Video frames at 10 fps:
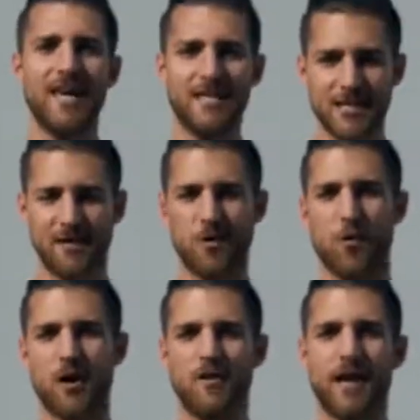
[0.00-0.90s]
Each and every
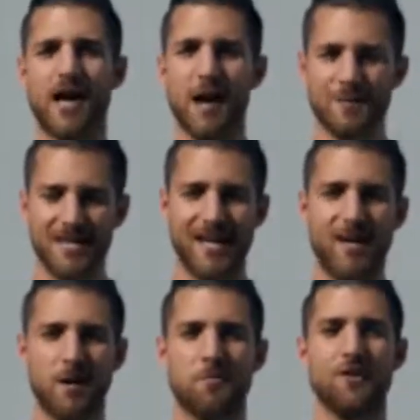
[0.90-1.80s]
one of you that comes in
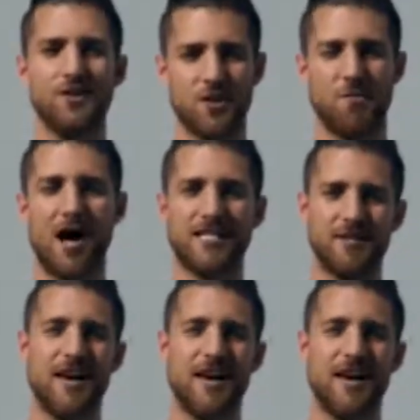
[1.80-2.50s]
here and brings your positive